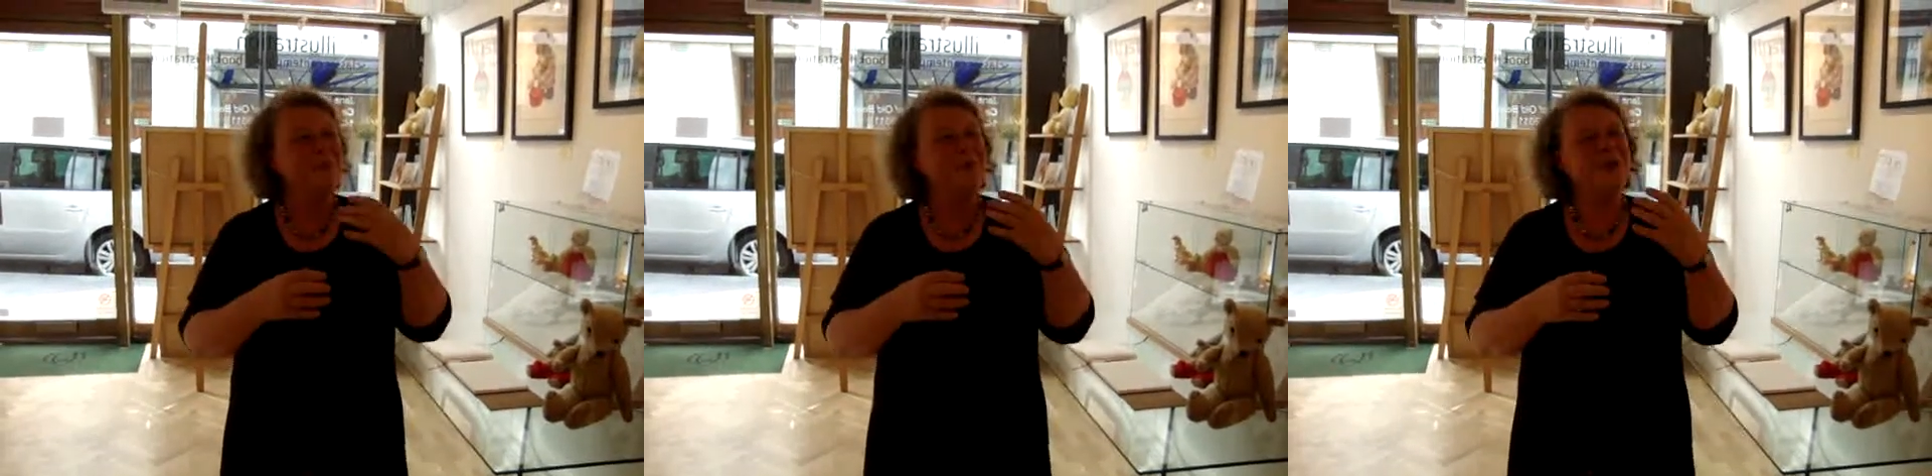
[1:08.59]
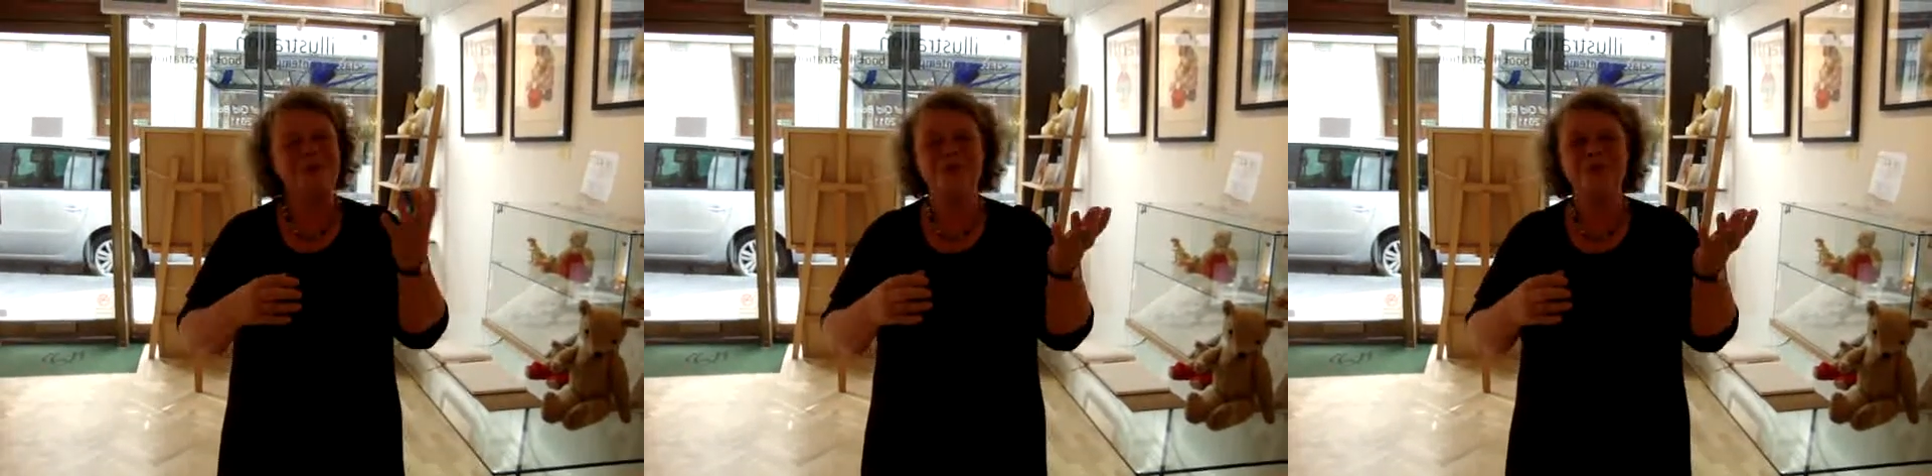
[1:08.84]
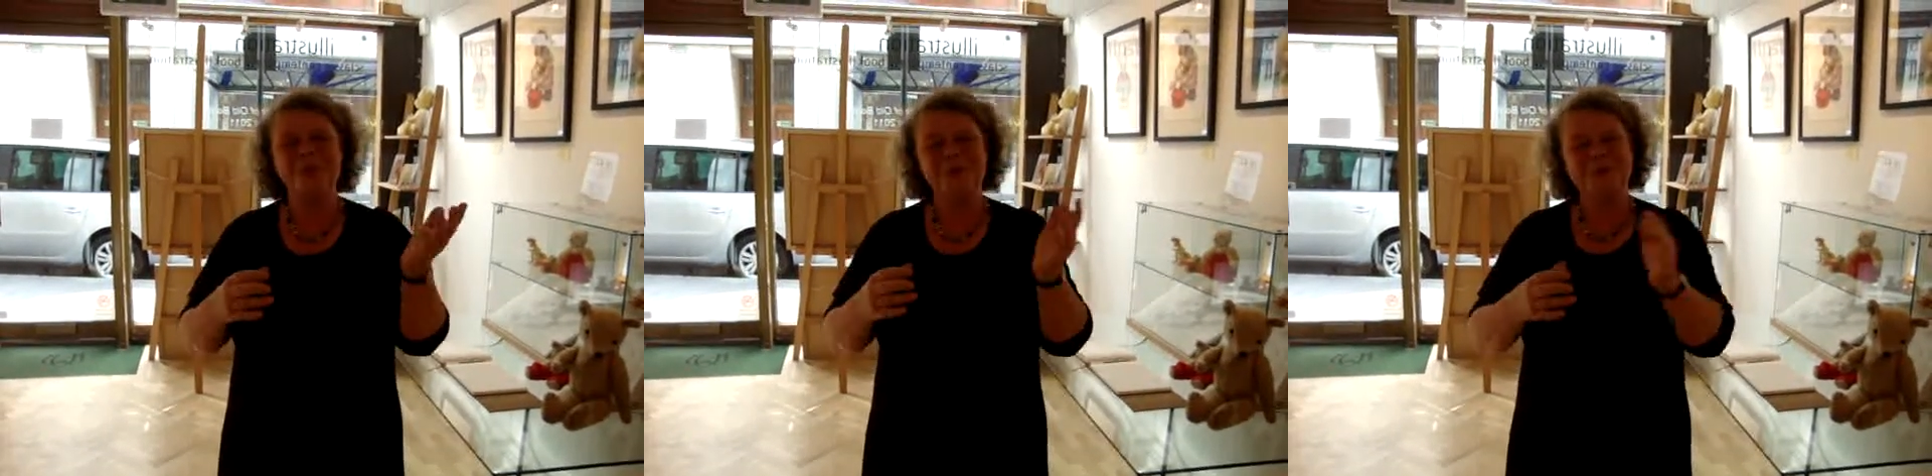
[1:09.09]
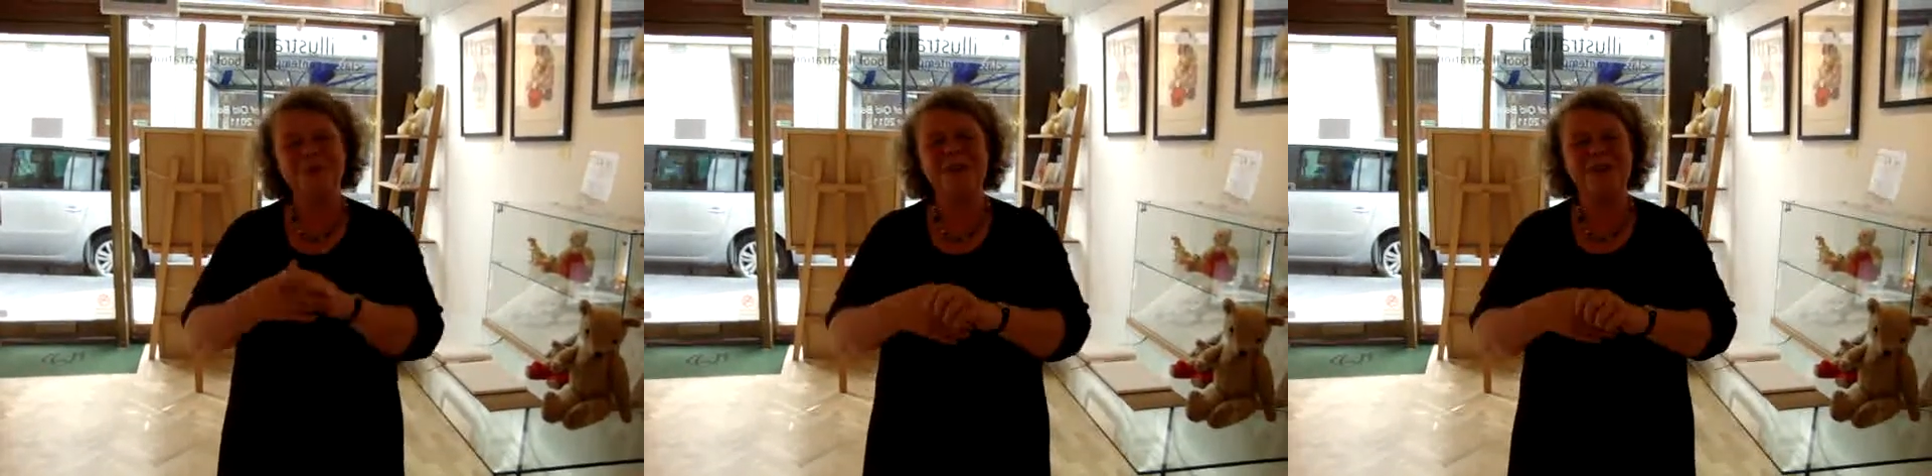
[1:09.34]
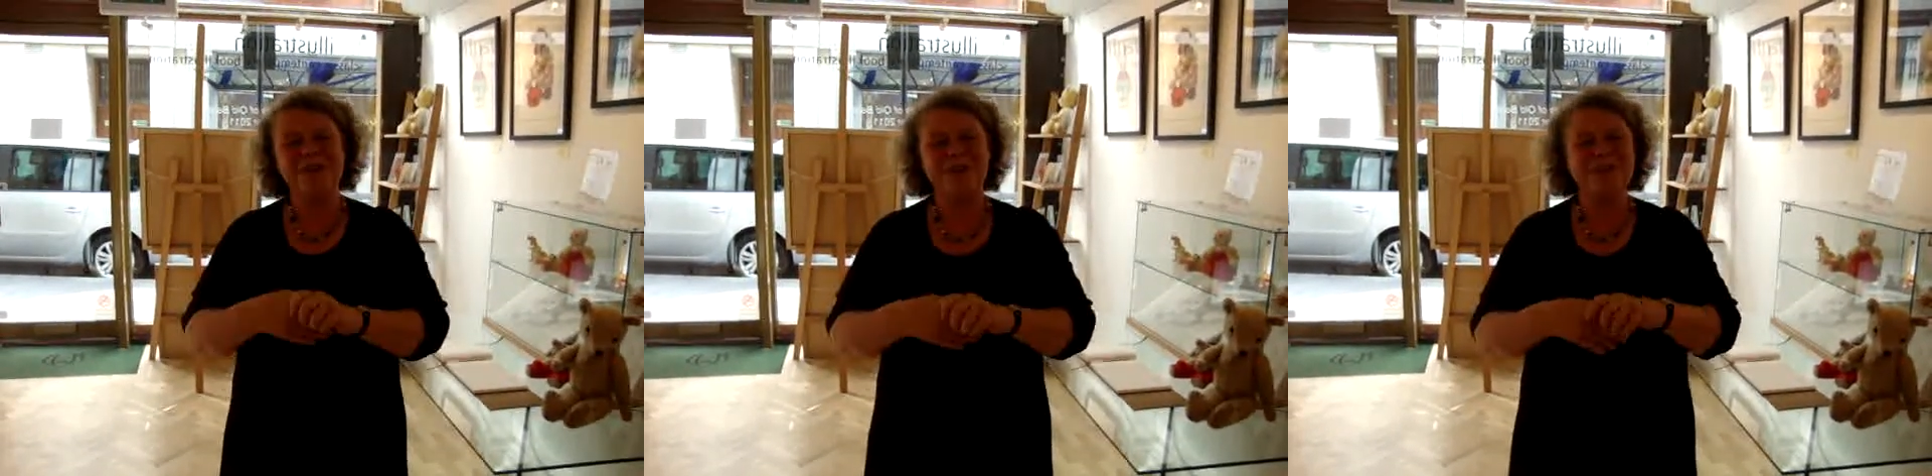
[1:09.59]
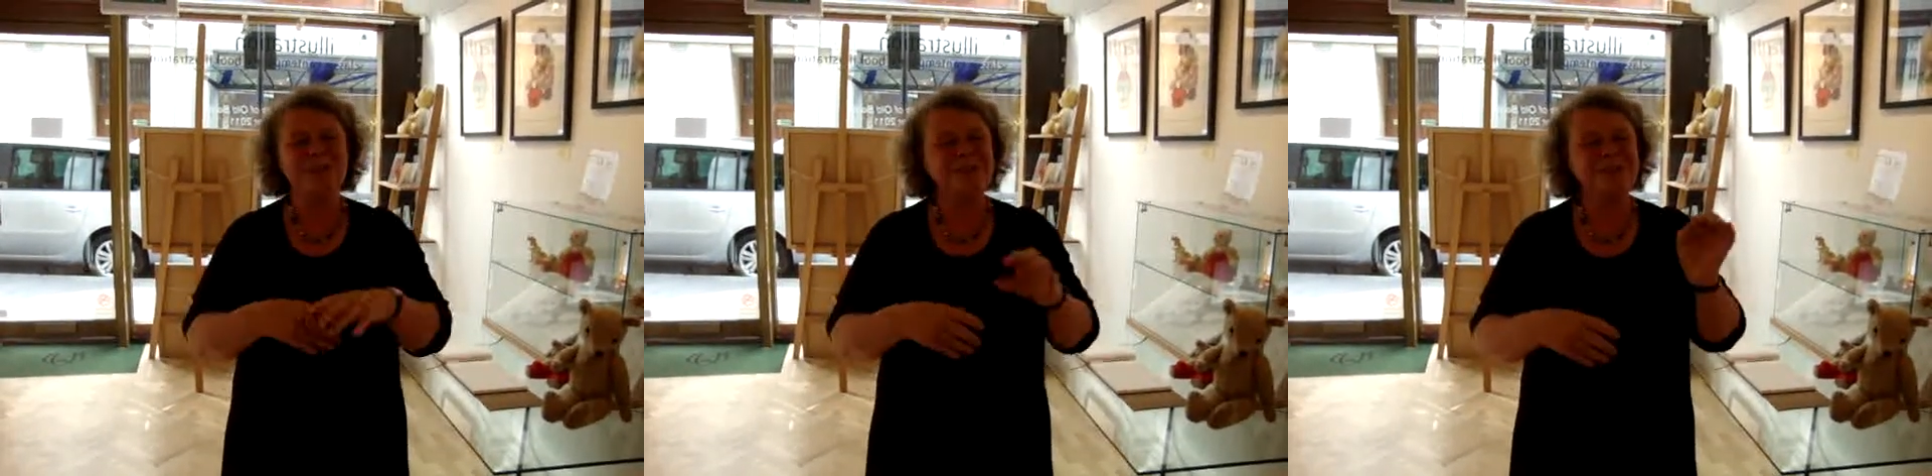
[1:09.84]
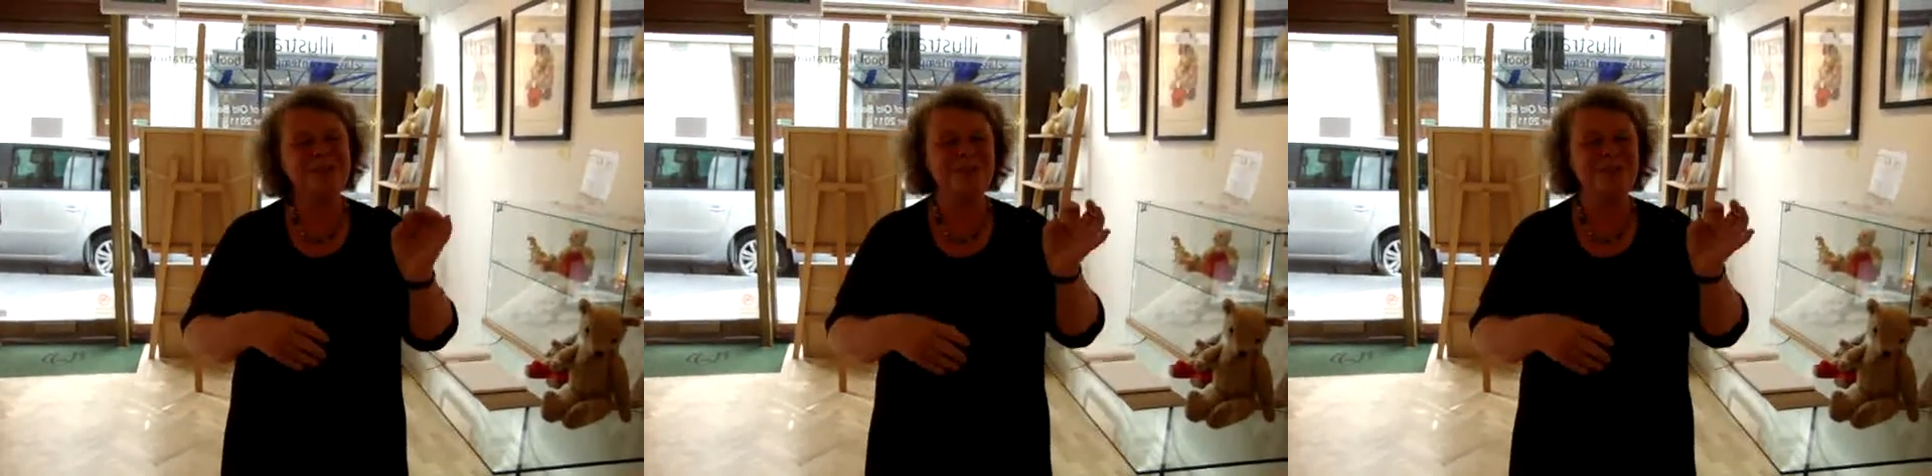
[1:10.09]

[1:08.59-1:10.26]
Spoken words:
because you couldn't ask a child